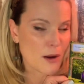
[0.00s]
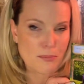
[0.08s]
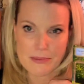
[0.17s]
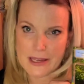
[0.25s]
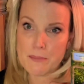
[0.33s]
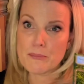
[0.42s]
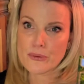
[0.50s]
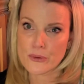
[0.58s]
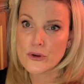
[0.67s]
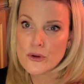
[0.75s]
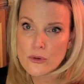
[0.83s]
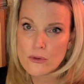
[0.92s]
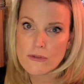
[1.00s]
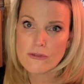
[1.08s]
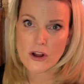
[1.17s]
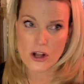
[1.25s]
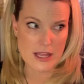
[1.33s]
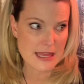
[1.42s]
improve
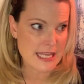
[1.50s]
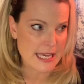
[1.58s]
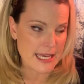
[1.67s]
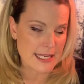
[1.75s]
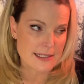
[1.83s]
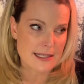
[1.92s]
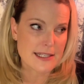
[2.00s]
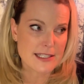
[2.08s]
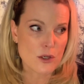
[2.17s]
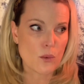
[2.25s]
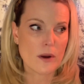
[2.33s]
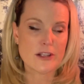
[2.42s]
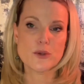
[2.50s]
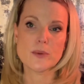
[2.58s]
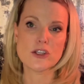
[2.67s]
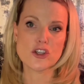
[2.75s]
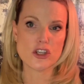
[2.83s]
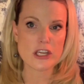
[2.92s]
on things. I still want to
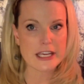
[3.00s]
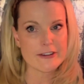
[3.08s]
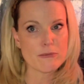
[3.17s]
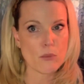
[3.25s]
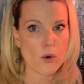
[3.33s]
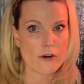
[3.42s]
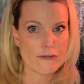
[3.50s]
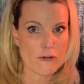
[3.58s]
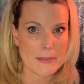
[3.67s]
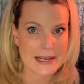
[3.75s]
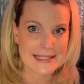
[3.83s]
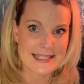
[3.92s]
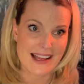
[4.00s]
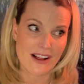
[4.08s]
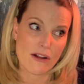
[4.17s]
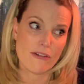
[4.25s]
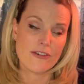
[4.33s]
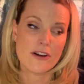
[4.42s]
achieve more for
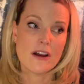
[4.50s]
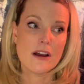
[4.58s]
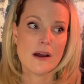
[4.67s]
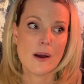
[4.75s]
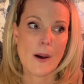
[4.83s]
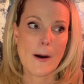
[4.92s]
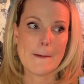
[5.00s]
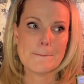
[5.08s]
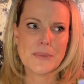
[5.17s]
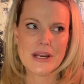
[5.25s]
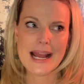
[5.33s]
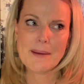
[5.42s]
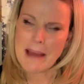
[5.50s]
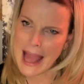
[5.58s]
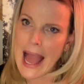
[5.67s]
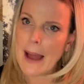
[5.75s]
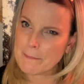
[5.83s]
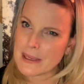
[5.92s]
myself, but I'm
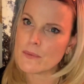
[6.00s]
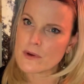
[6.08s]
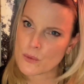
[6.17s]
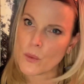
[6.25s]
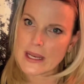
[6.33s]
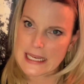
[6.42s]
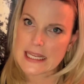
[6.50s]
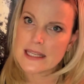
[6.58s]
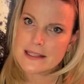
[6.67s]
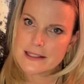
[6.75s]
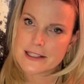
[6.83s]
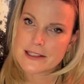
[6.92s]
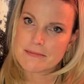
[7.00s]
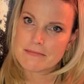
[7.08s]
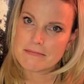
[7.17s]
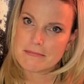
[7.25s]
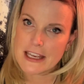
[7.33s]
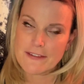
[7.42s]
happy with what is.
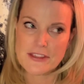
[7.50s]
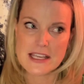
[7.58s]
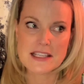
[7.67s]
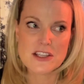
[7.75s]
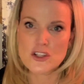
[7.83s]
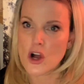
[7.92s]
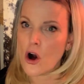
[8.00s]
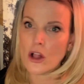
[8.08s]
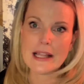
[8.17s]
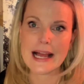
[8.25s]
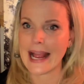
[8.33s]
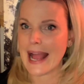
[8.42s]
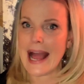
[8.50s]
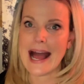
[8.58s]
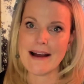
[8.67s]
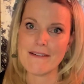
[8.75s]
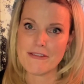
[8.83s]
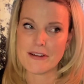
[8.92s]
If this is all I
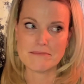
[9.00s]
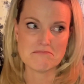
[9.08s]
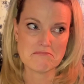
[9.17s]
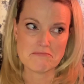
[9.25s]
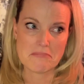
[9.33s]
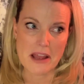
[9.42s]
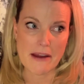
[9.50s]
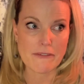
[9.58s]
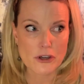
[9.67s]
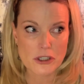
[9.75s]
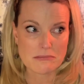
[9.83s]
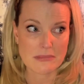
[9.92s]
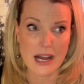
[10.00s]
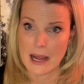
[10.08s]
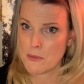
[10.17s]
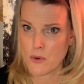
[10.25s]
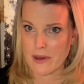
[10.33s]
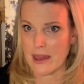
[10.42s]
have ever, I'm
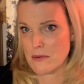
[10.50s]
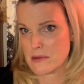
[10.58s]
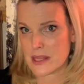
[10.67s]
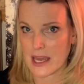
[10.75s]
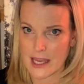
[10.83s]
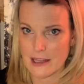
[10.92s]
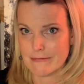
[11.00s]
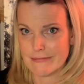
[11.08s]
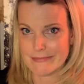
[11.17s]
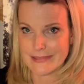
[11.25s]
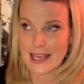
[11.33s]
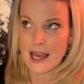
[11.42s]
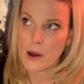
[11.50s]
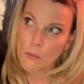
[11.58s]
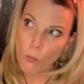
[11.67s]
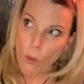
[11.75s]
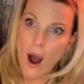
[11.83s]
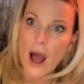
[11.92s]
okay with that. Yeah, I
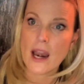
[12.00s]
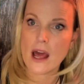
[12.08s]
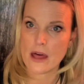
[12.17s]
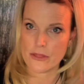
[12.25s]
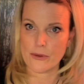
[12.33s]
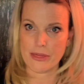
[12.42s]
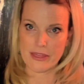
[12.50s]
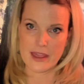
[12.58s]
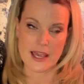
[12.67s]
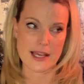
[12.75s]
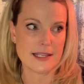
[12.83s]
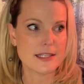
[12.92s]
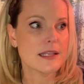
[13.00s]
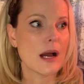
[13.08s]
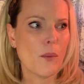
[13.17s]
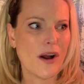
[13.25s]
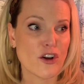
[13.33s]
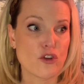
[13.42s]
want other things. I
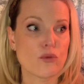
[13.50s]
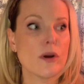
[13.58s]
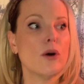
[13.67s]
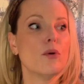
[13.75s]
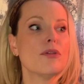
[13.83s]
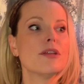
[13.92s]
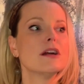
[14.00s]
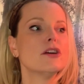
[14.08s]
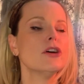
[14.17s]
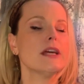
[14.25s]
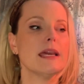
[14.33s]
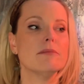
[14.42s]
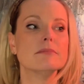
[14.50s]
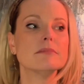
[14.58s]
want growth. Cookie!